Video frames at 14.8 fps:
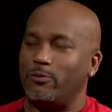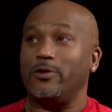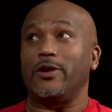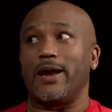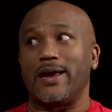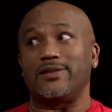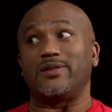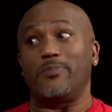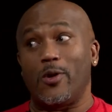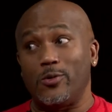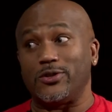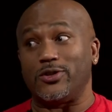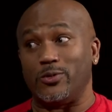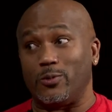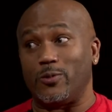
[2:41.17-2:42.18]
When you're not
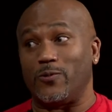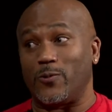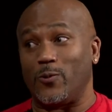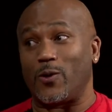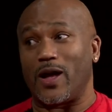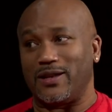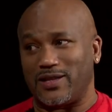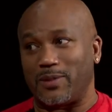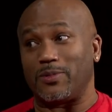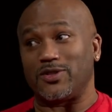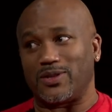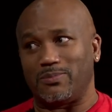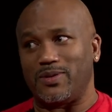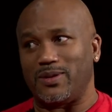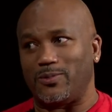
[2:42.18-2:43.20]
supposed to do it with full contact, but
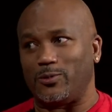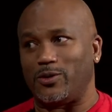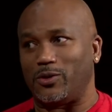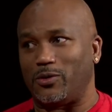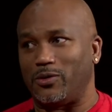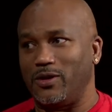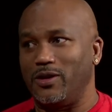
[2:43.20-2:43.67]
some people. Got it.